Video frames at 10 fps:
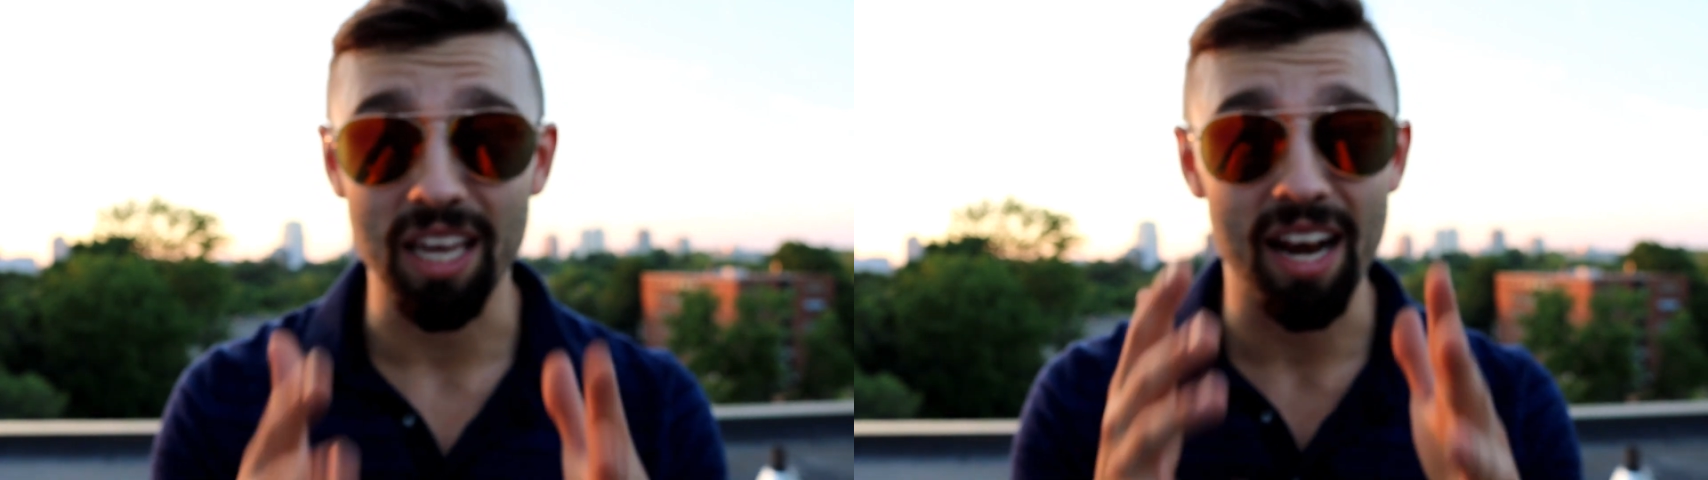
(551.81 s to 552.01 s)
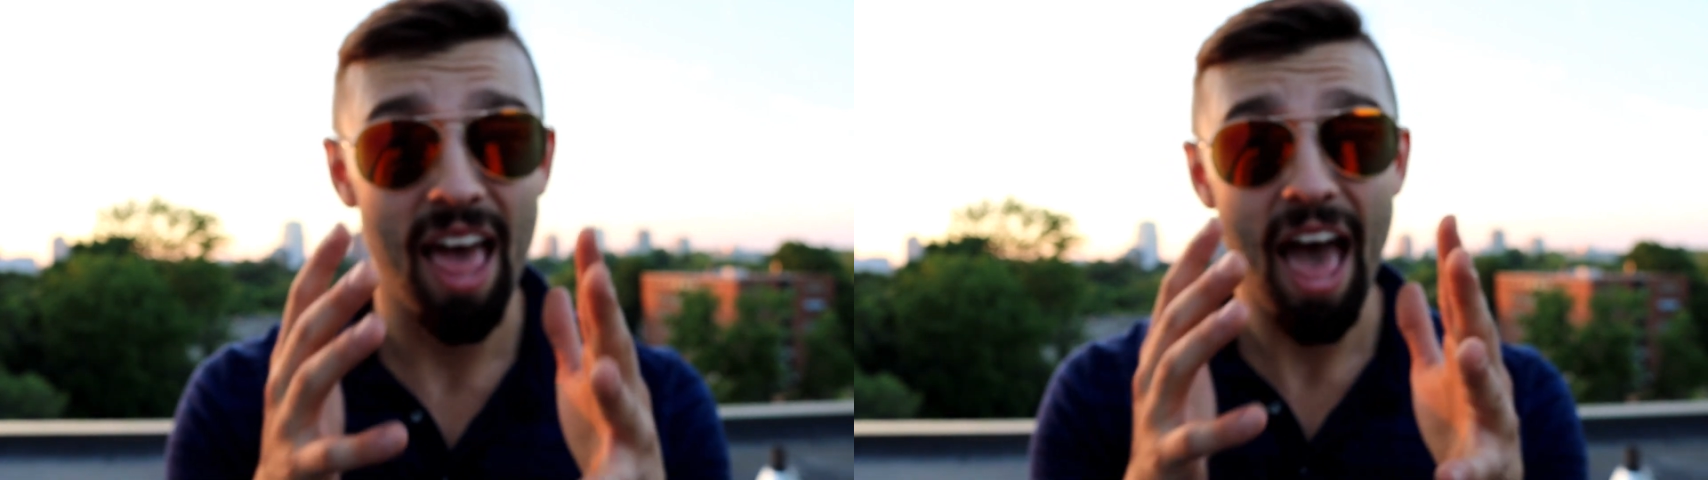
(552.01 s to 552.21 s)

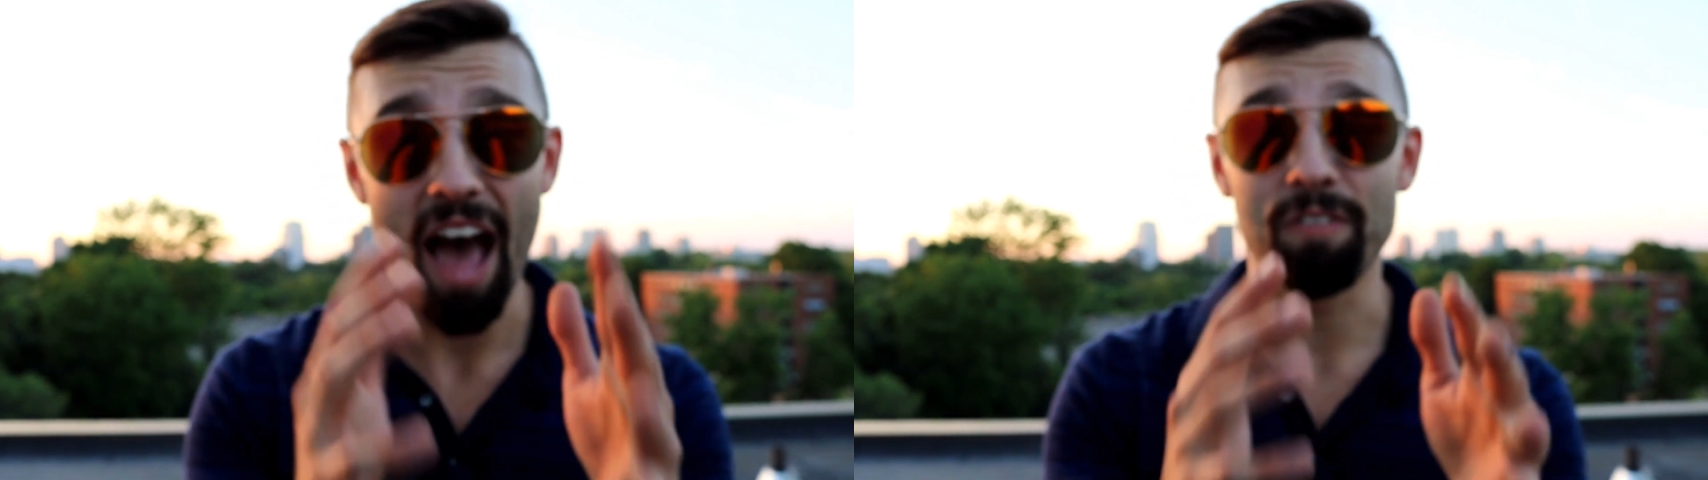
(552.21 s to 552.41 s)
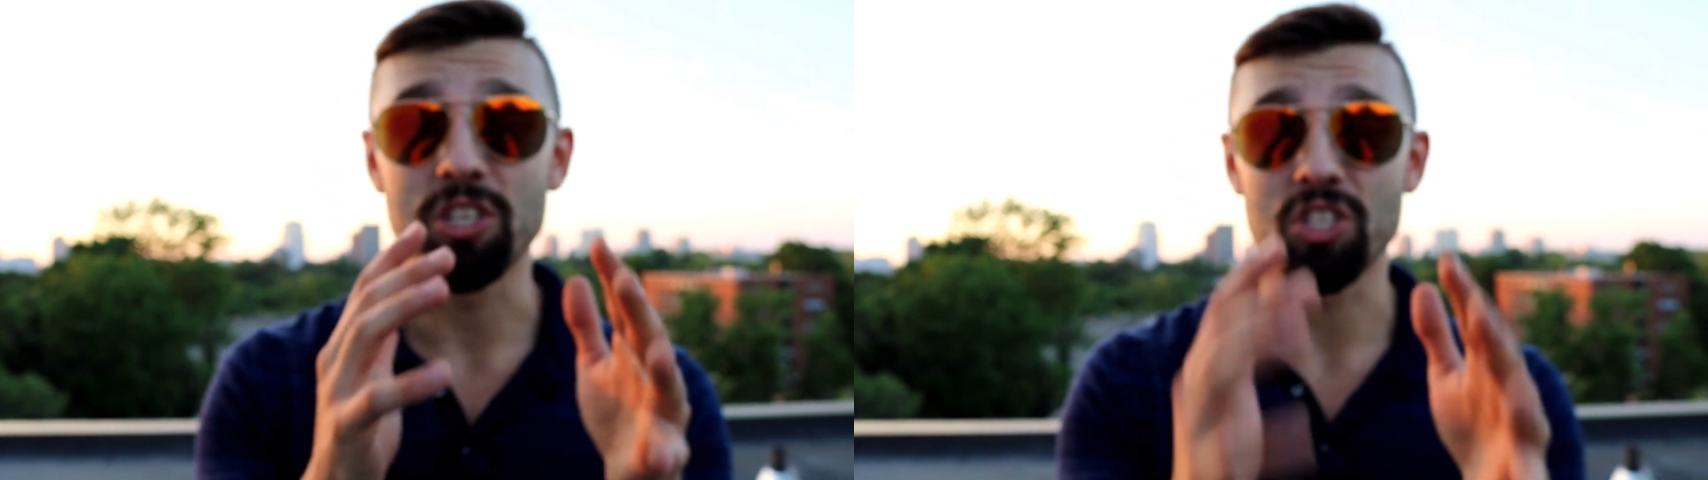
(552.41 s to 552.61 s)
and
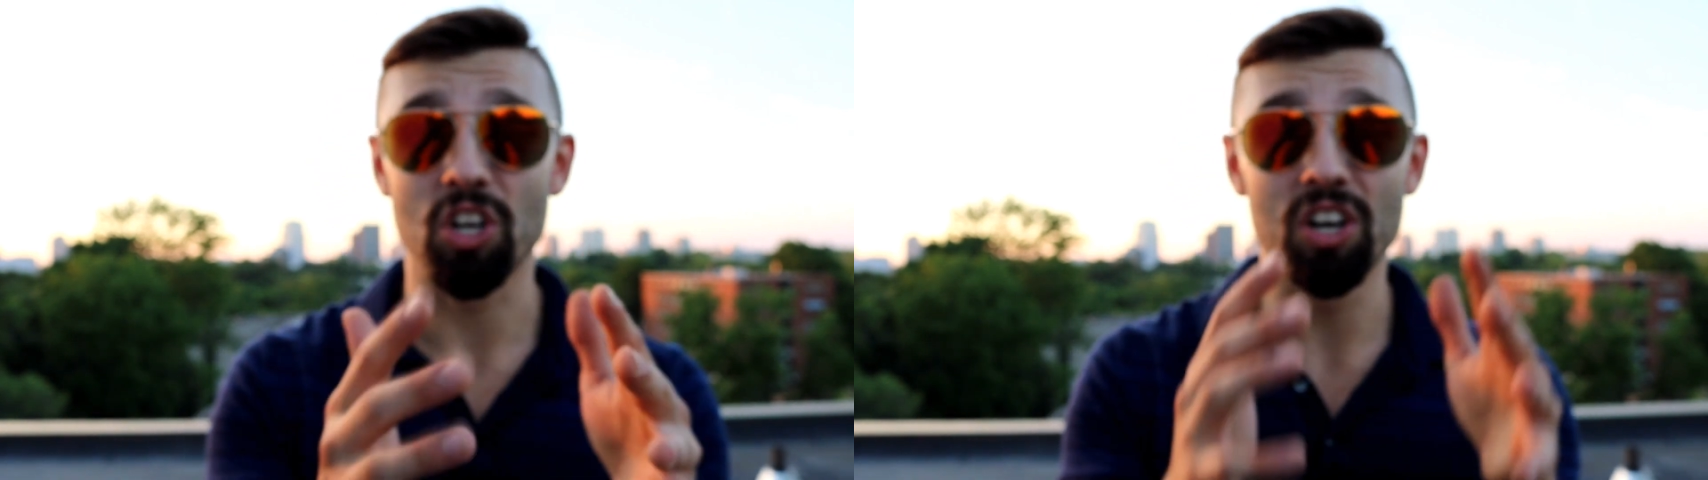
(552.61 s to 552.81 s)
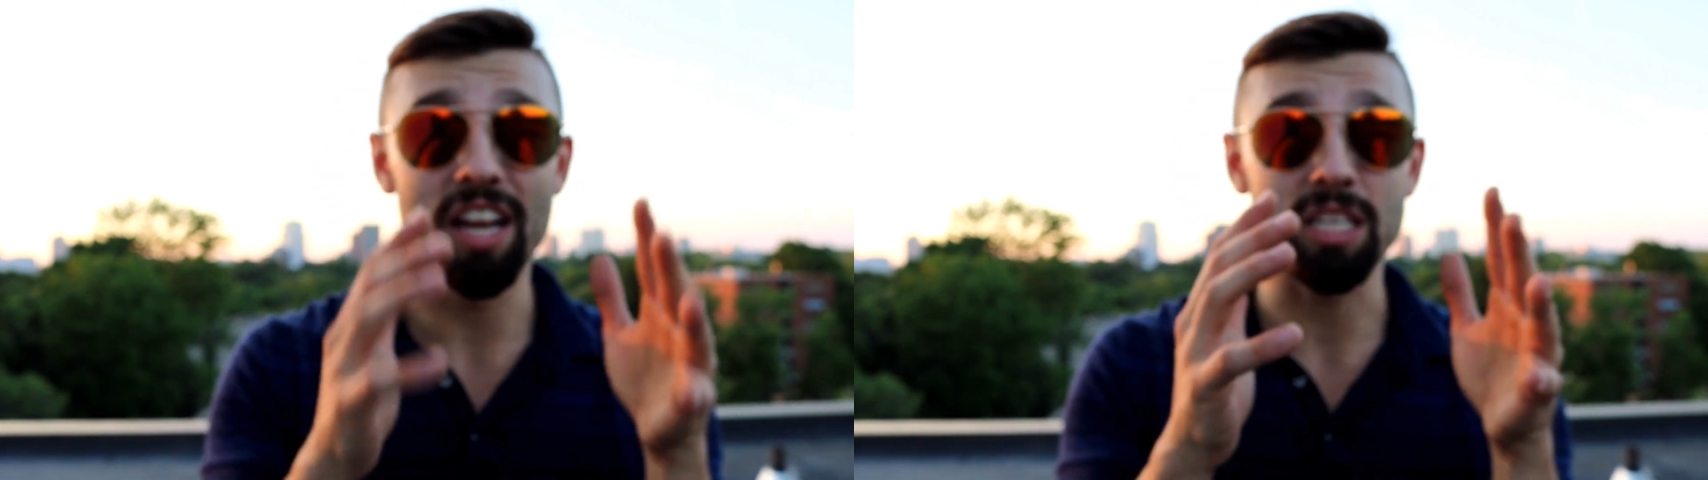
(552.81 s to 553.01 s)
have a
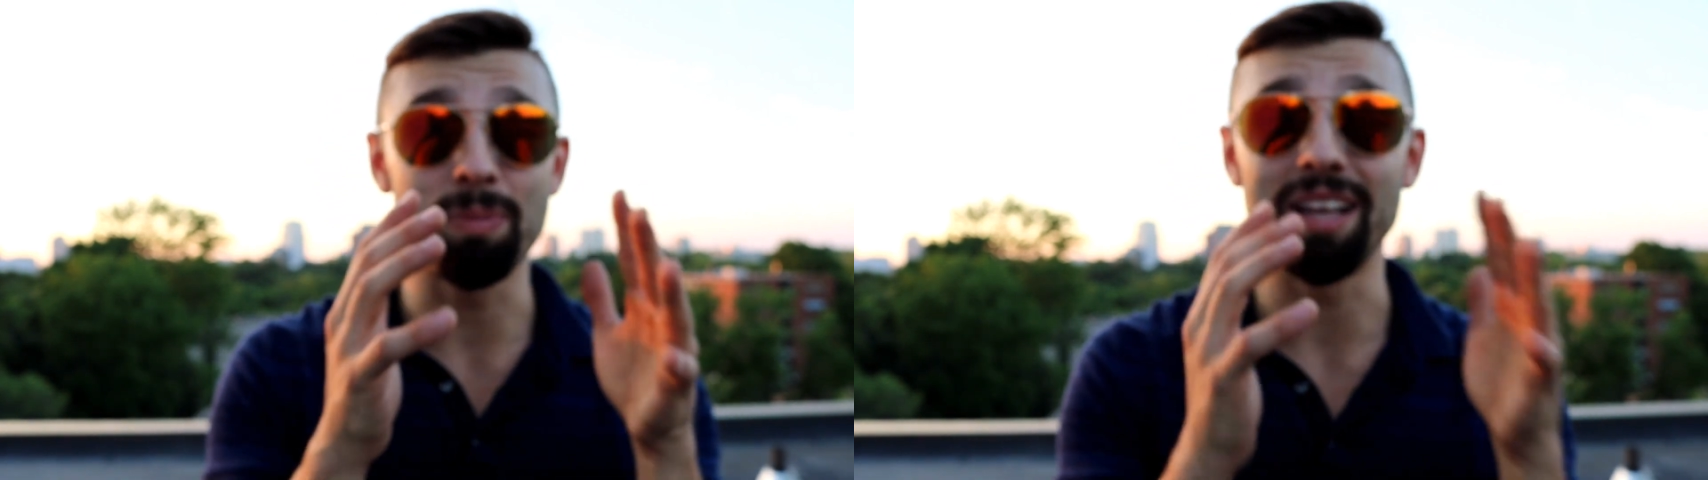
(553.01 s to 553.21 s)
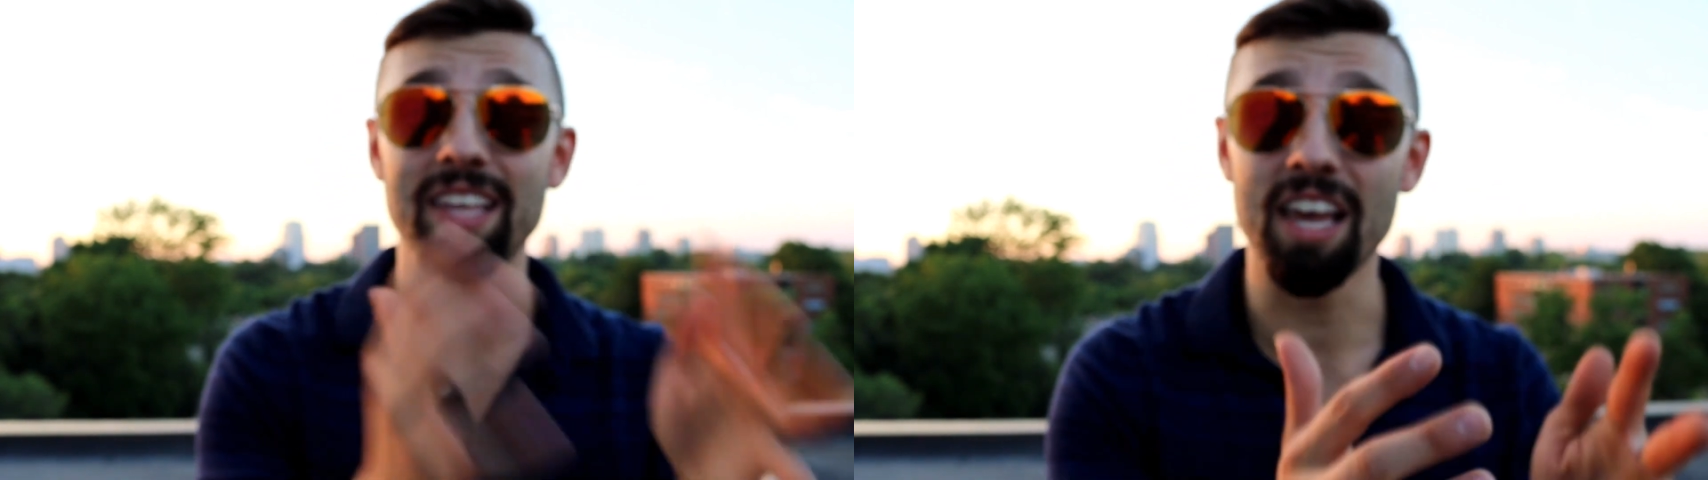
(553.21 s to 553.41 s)
certain
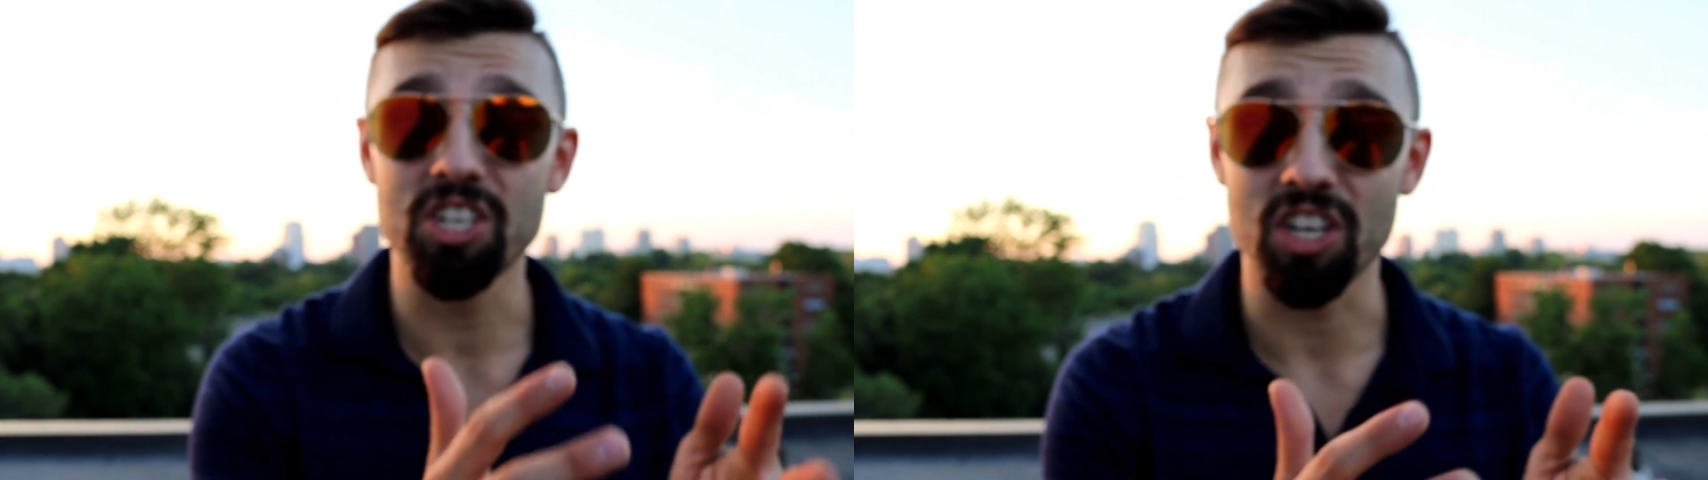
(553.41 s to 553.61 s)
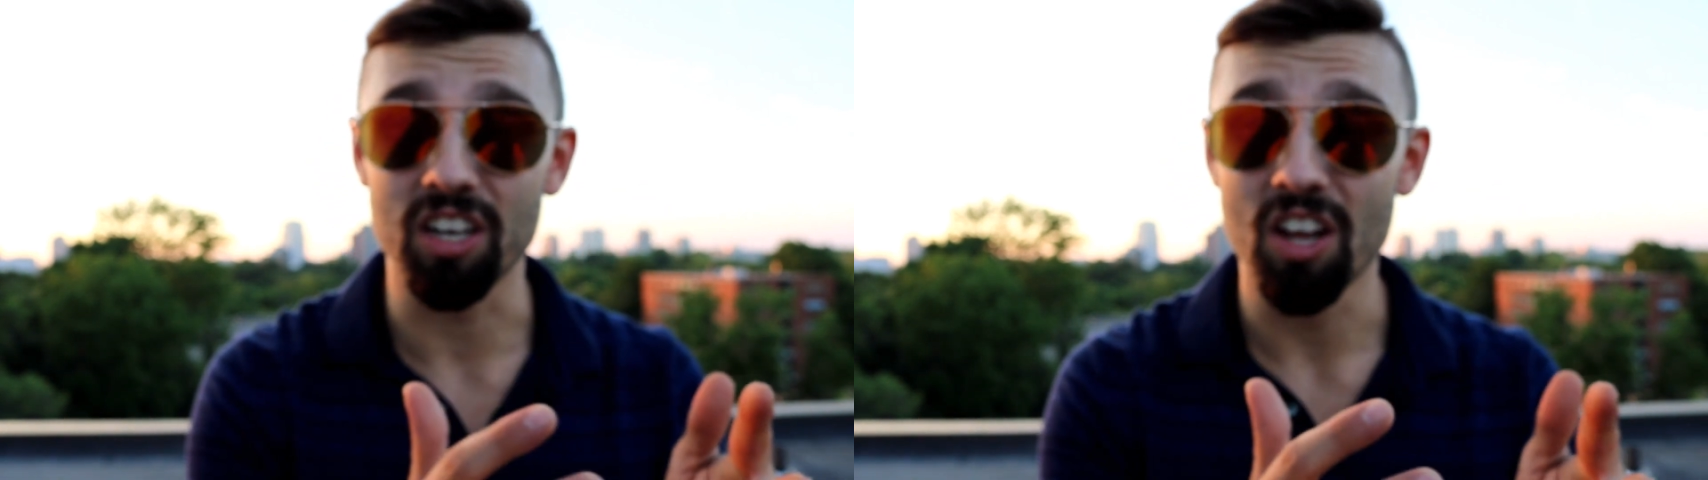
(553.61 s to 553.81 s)

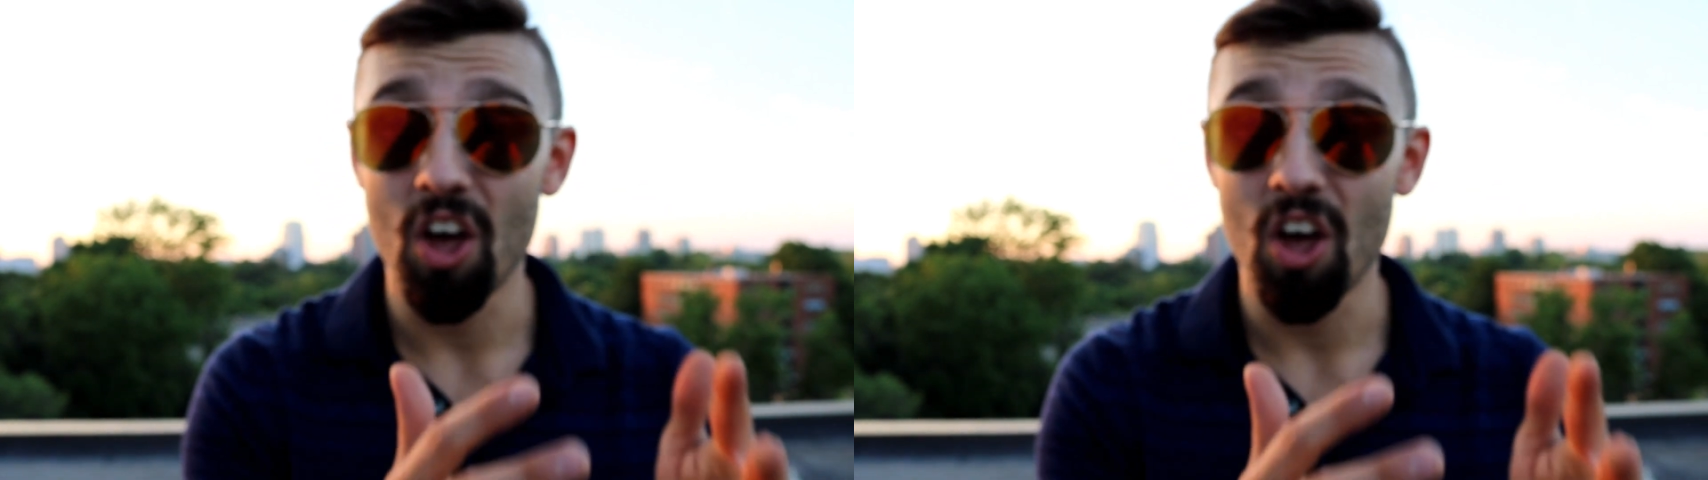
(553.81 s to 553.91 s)
expectation